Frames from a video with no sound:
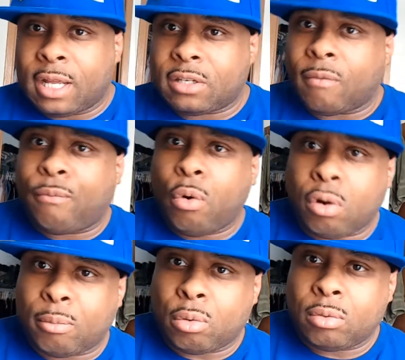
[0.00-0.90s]
It's
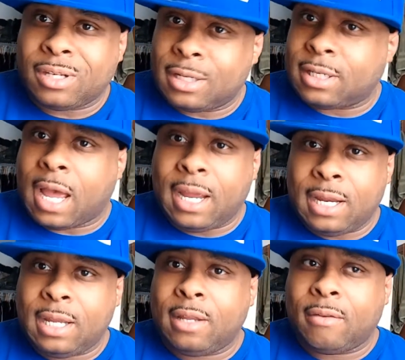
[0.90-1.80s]
affordable.
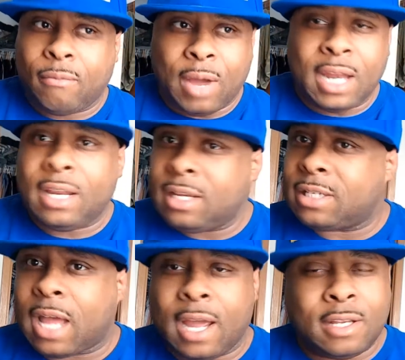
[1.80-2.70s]
Finding
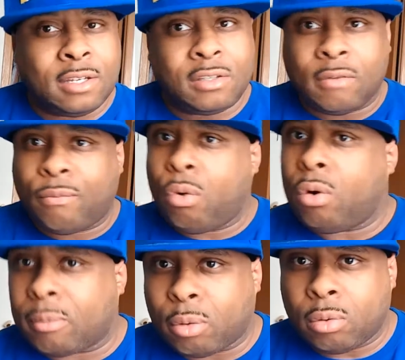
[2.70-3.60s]
designs is
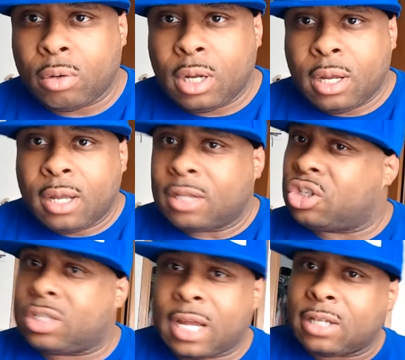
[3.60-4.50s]
affordable.
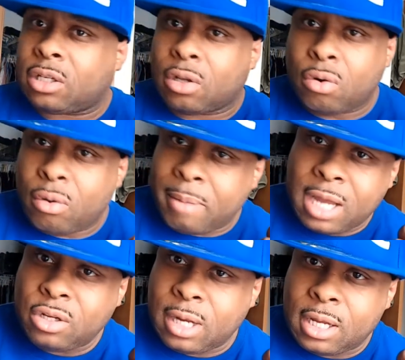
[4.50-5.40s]
It just takes a little
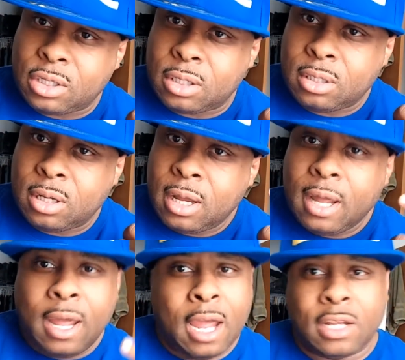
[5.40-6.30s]
imagination
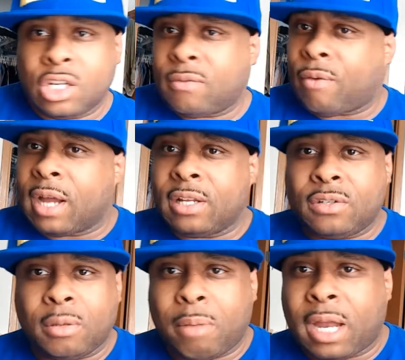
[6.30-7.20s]
and just
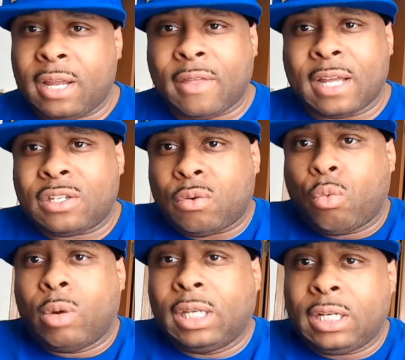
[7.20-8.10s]
finding somebody that's
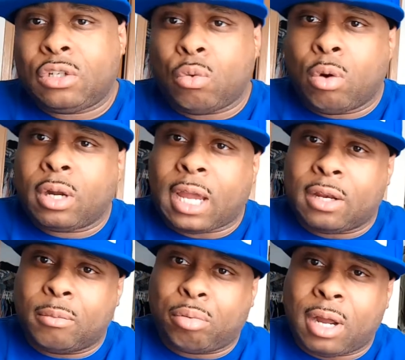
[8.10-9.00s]
willing to work
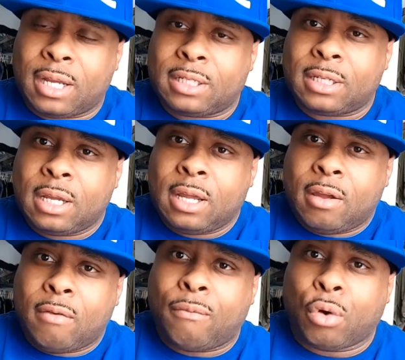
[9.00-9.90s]
at a price
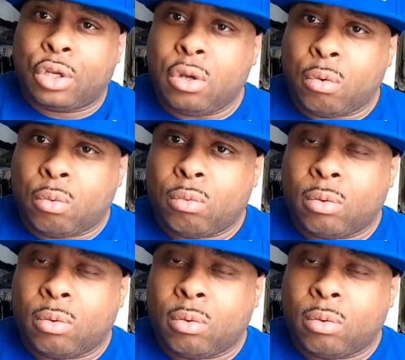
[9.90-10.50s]
for you.